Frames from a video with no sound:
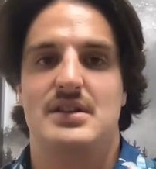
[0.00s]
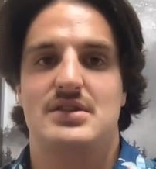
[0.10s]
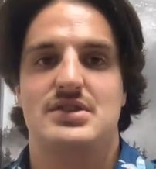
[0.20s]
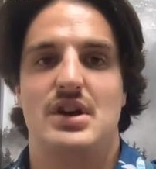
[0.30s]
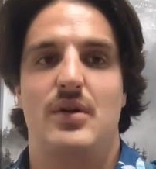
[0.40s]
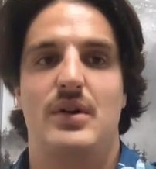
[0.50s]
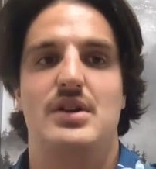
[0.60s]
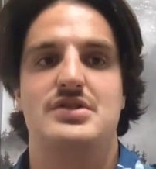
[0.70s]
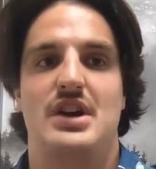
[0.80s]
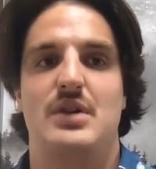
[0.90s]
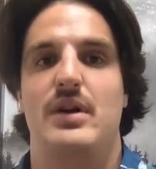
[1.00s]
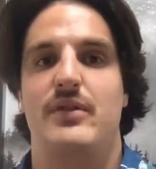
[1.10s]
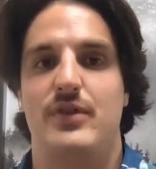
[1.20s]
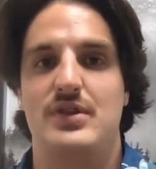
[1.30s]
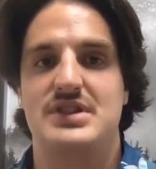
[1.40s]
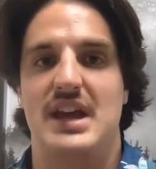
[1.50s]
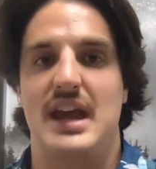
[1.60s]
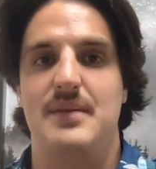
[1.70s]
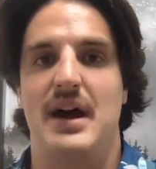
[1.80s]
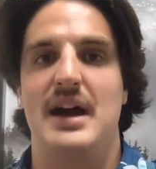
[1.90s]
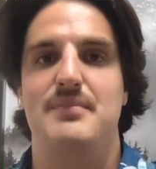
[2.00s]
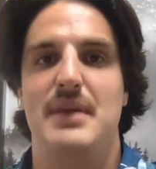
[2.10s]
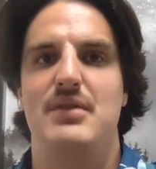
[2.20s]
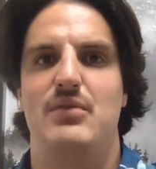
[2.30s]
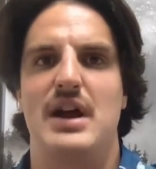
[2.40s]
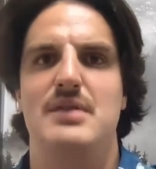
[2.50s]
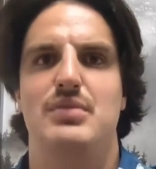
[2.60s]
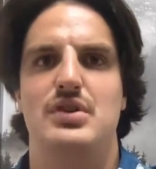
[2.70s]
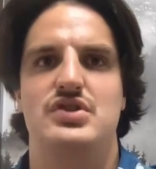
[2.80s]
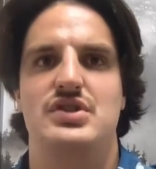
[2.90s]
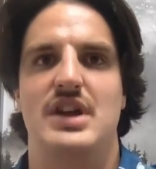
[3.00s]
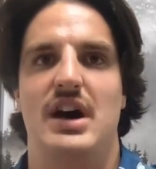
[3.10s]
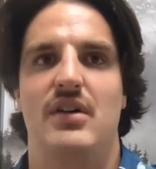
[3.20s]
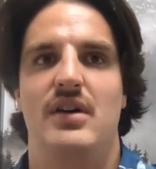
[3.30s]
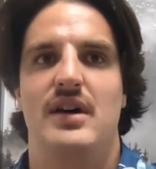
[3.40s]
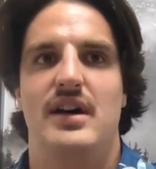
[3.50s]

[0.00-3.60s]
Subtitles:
So it all started when I first came. I had met Ryan Bushnell.